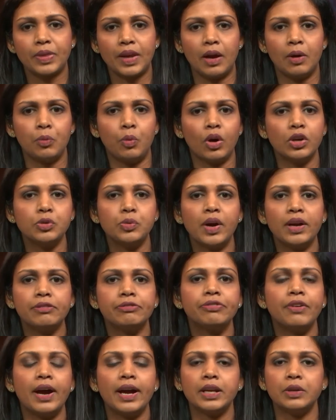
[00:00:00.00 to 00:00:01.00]
What do I
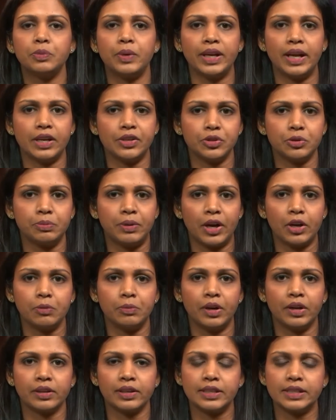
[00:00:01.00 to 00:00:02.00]
find when I do
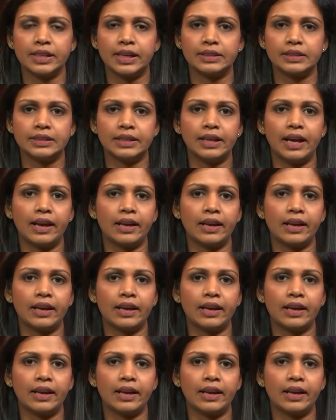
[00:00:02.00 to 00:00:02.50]
biomarker testing?